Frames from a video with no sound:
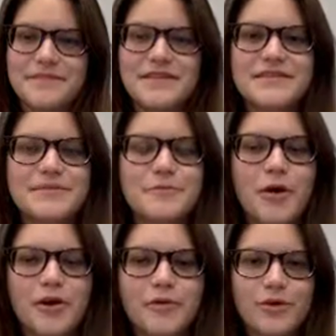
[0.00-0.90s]
This is
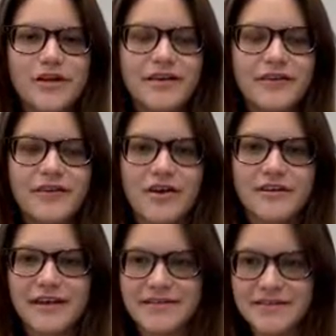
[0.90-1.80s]
part one of our
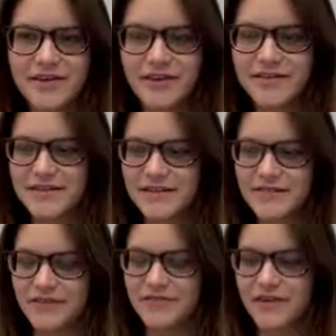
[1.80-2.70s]
lesson on
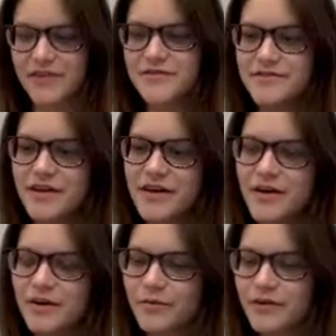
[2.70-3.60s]
significant figures.
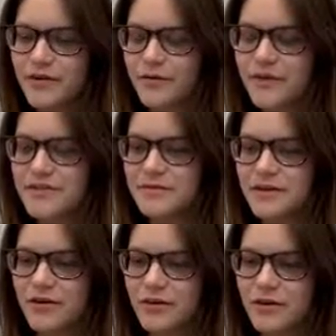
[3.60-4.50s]
We're going to be
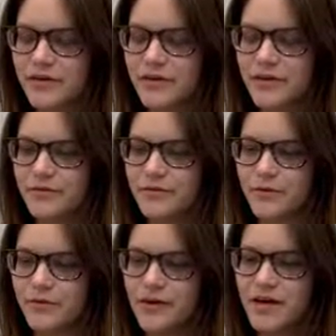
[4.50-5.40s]
going
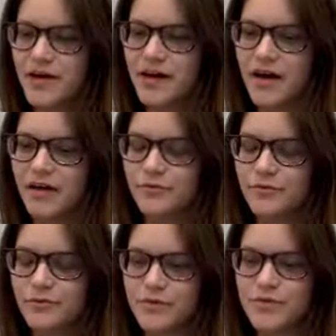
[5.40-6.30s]
through
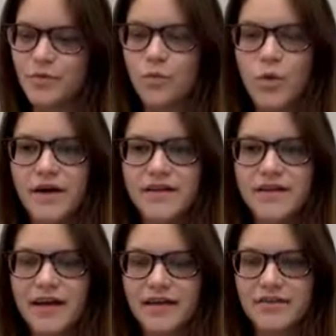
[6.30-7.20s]
rules 1
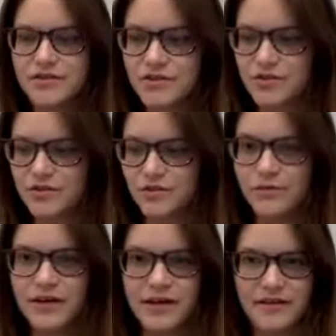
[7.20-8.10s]
and
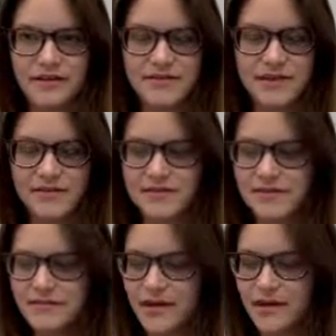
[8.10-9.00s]
2 in this lesson,
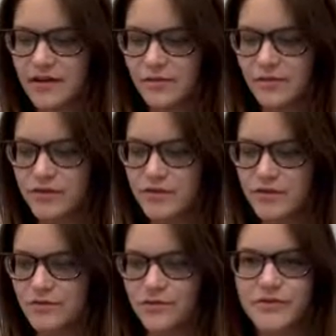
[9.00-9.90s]
and then we'll
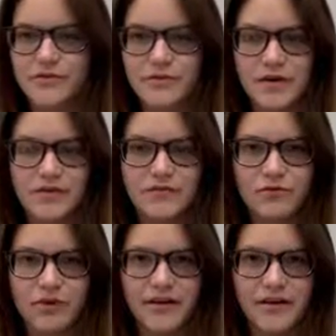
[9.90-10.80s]
do rules 3 and
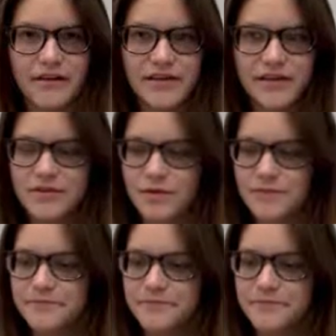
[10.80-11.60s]
4 in the next one.